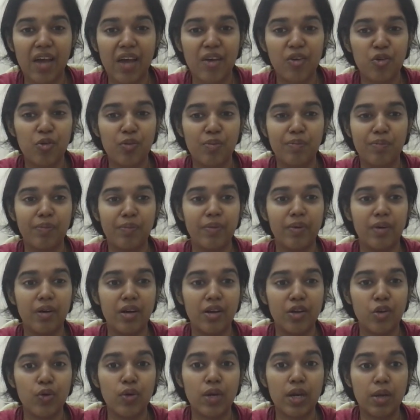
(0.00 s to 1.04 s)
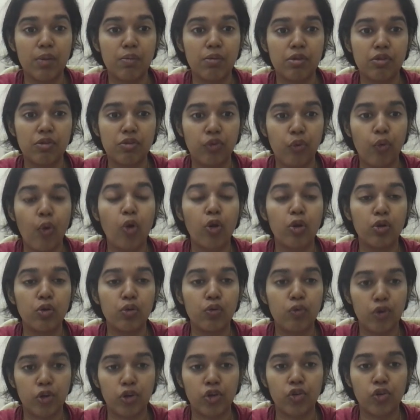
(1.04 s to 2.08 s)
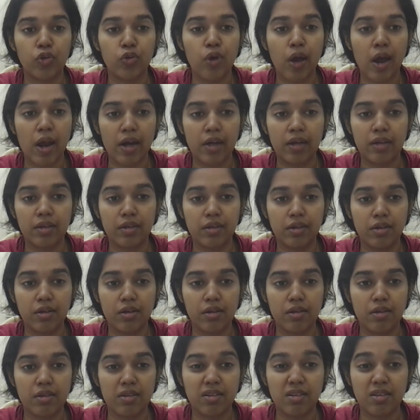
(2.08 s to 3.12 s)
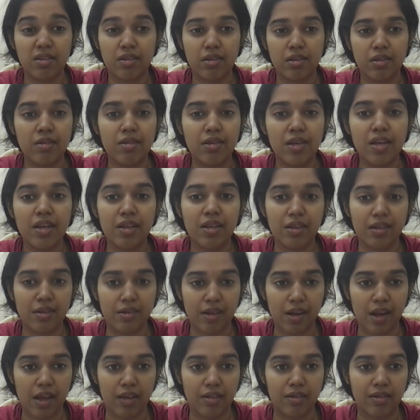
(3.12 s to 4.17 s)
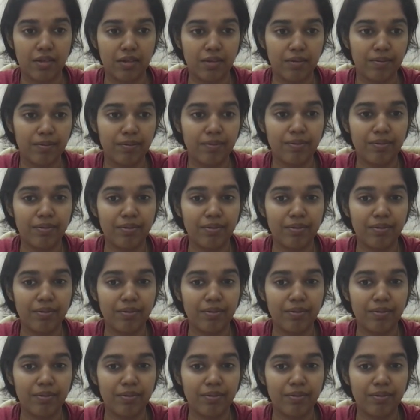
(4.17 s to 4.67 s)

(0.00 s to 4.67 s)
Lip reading: I hope you are able to follow what you had seen in this class.